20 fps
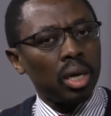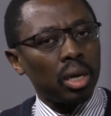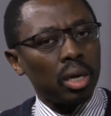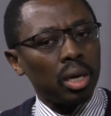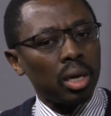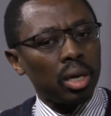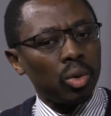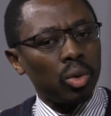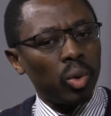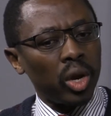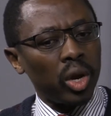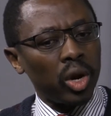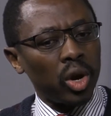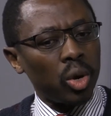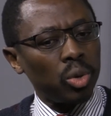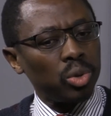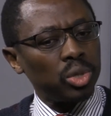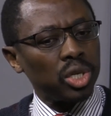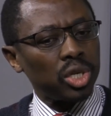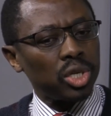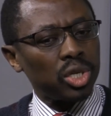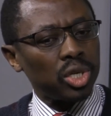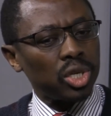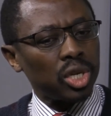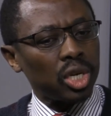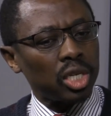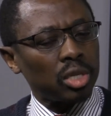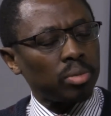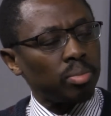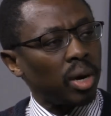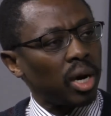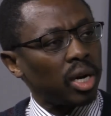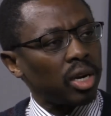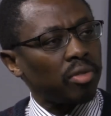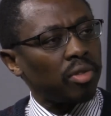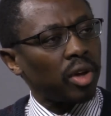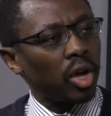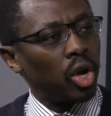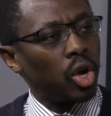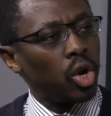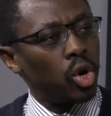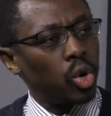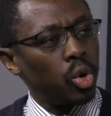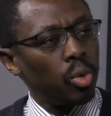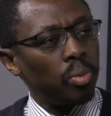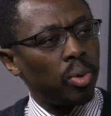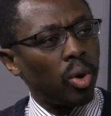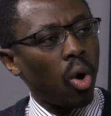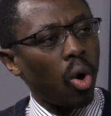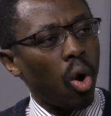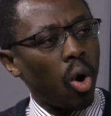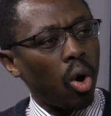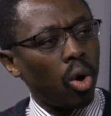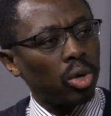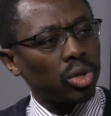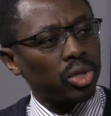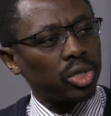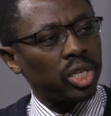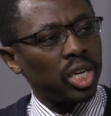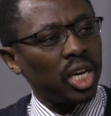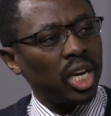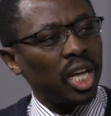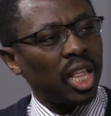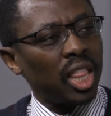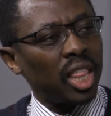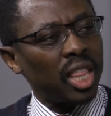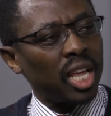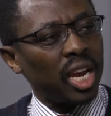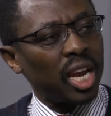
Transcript: and we wrote it as part of a group called the